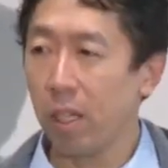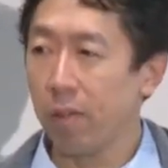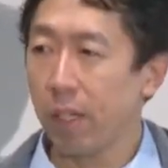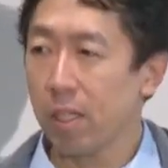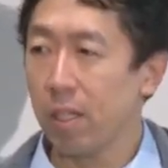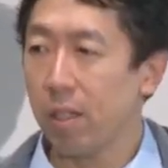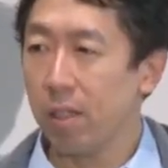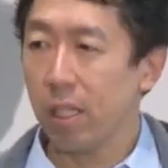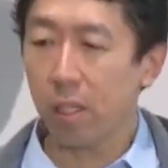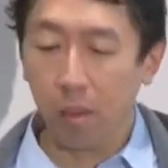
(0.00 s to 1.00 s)
to fix it,
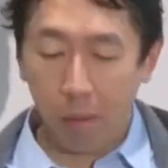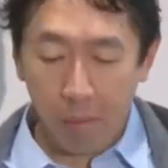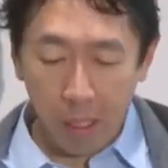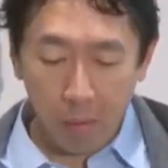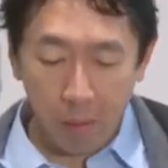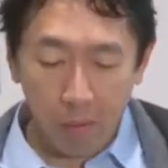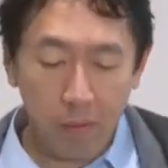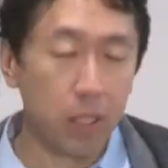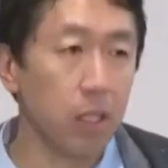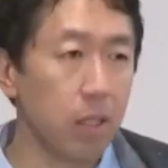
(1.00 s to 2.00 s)
then you can be much more
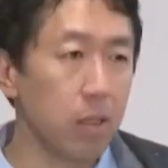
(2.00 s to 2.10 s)
efficient.